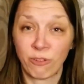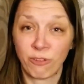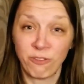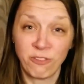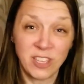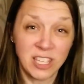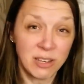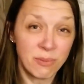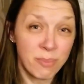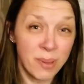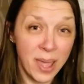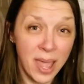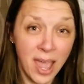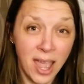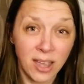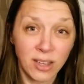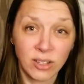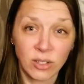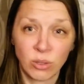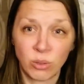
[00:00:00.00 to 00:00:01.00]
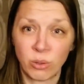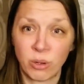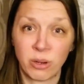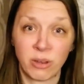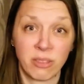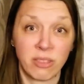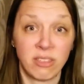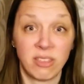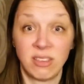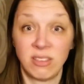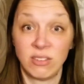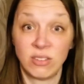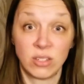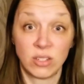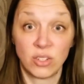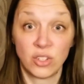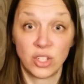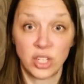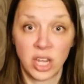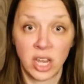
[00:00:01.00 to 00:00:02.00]
feedback or things
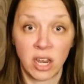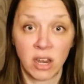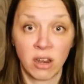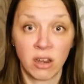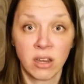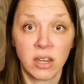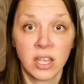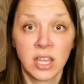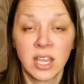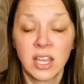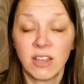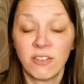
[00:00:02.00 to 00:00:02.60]
to share,